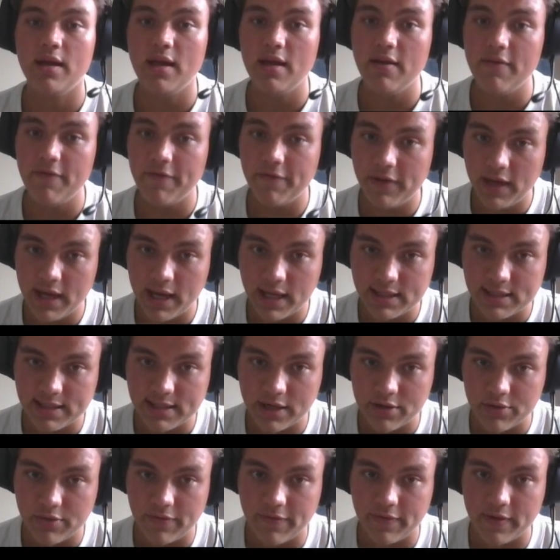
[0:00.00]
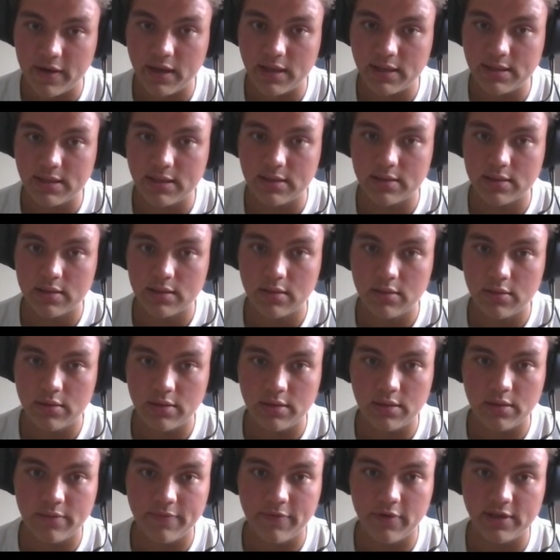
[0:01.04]
If he had sacrificed,
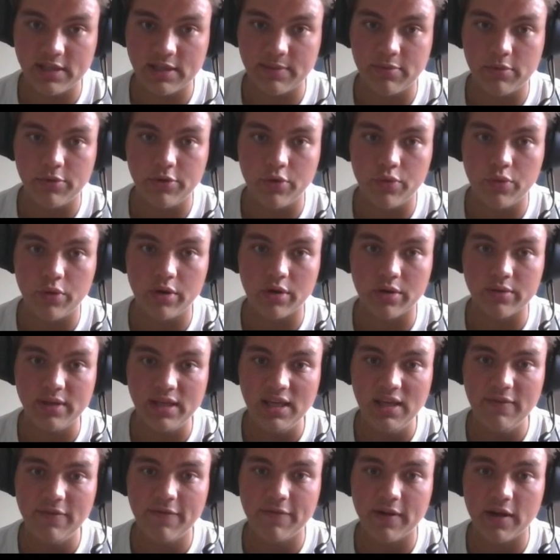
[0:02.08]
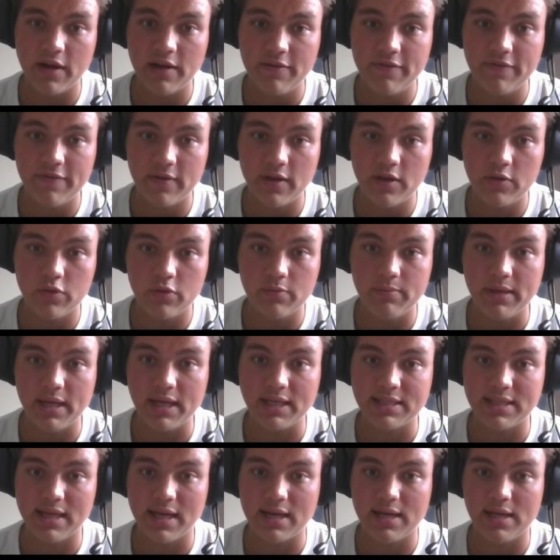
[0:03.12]
for example, the rook on e5, it would be
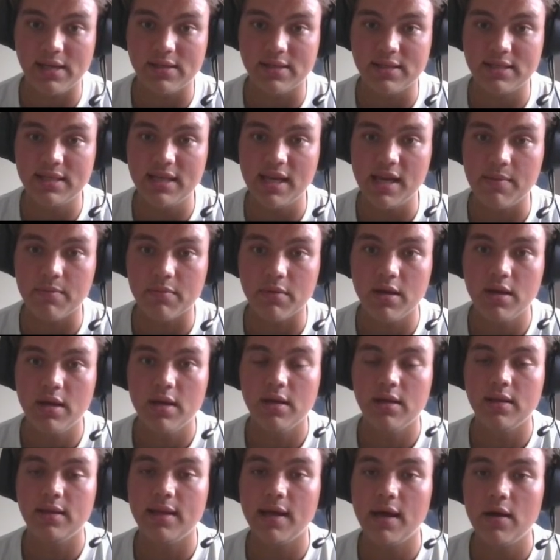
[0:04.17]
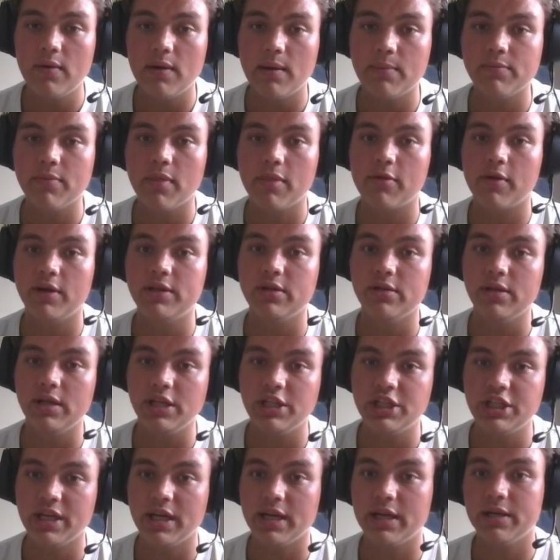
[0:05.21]
exactly the same. Now I'm threatening
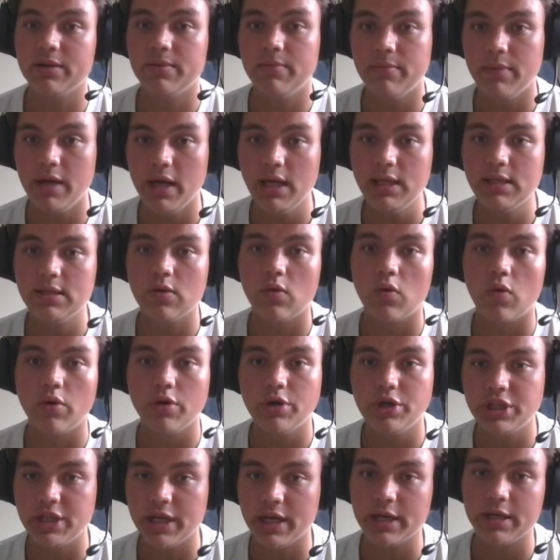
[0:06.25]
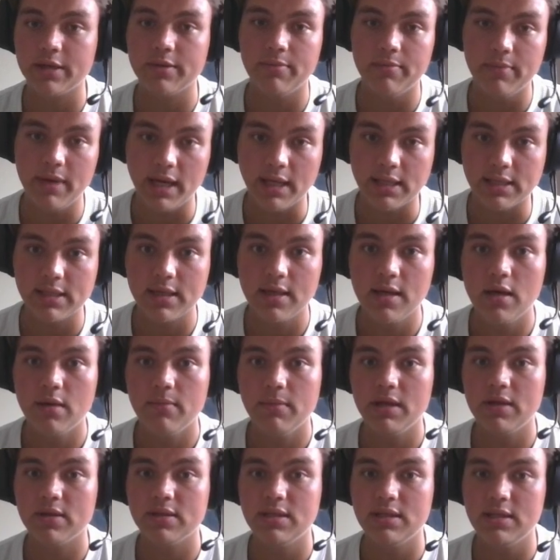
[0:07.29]
checkmate or checkmate,
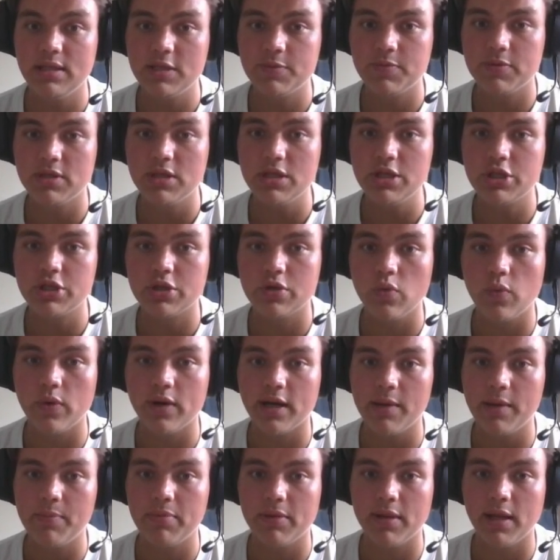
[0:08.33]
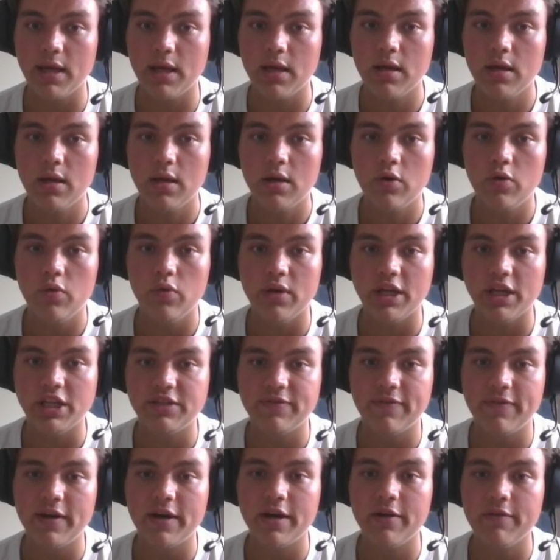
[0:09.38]
because in this position, when I play queen
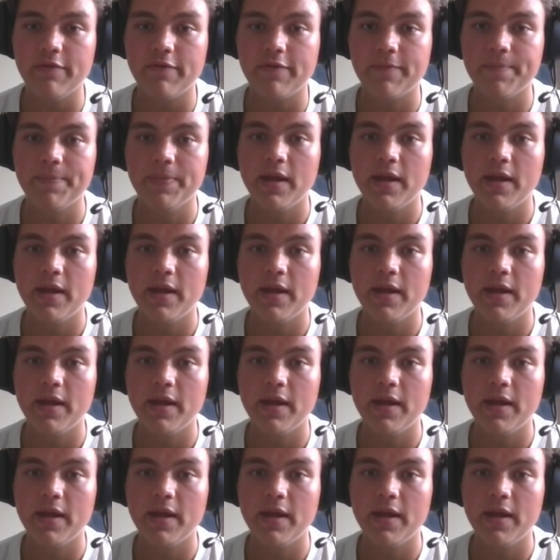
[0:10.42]
h5,